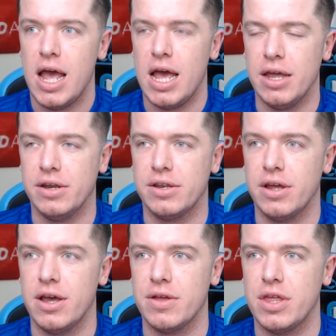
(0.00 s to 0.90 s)
and
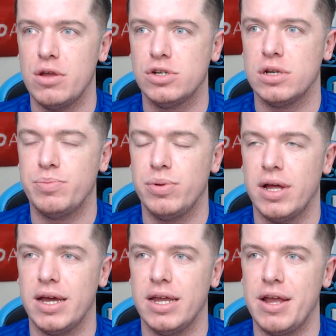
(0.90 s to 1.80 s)
they usually
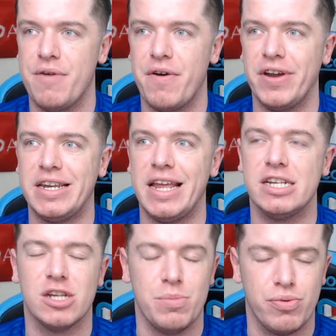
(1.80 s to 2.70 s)
play a very
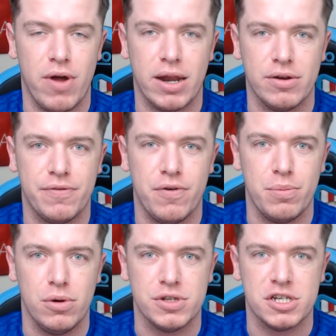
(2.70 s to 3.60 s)
decent brand of
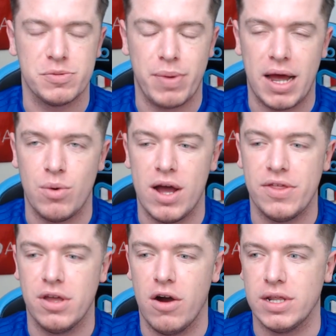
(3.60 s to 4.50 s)
football despite where
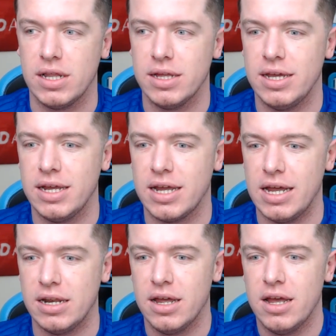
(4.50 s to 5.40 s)
they are in the league,
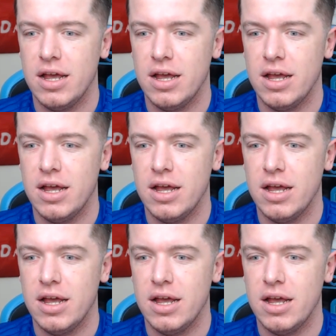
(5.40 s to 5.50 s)
and